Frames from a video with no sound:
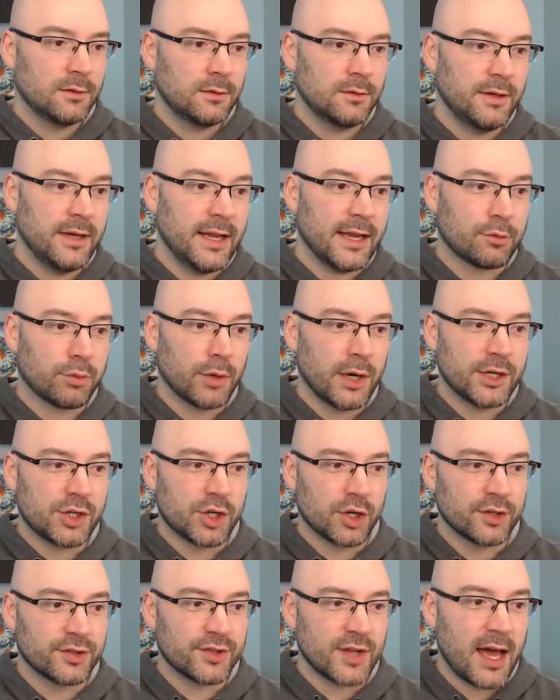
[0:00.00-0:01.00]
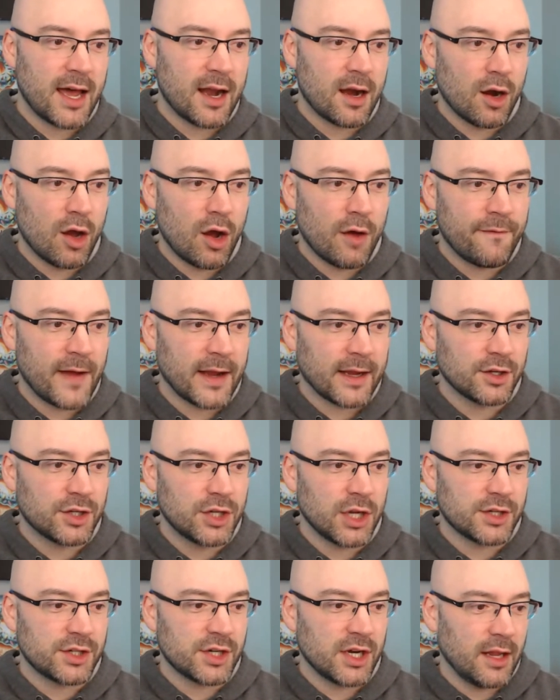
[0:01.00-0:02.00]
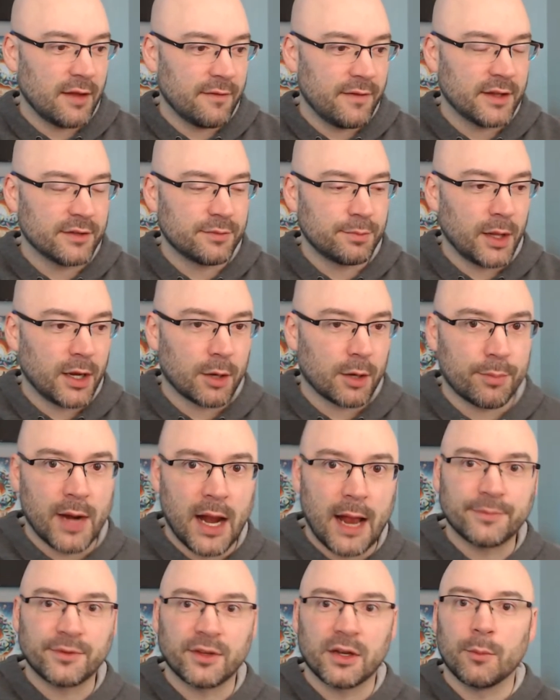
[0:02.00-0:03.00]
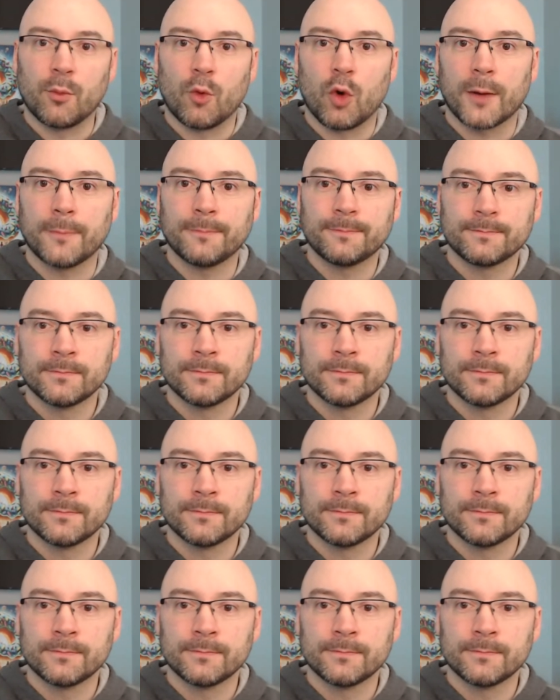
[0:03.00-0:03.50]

Nick Richards. I don't know if I can touch any of his player props anymore.